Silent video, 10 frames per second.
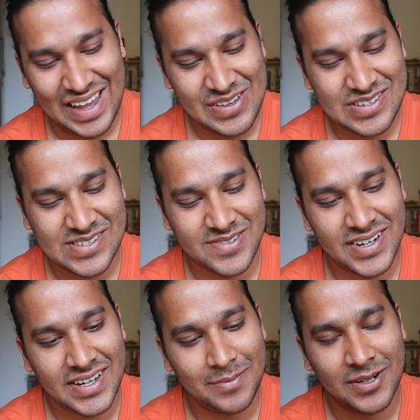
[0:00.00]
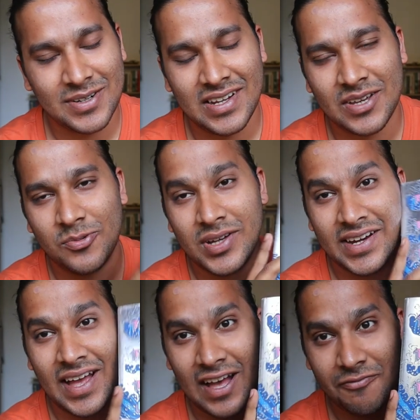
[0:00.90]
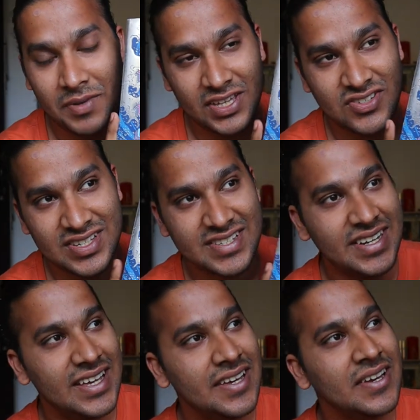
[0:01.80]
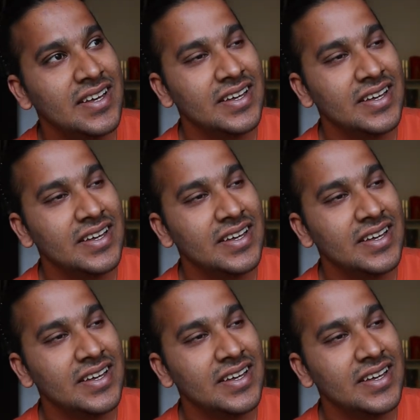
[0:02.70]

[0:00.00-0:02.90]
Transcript: I just read about like 1.5 pages yesterday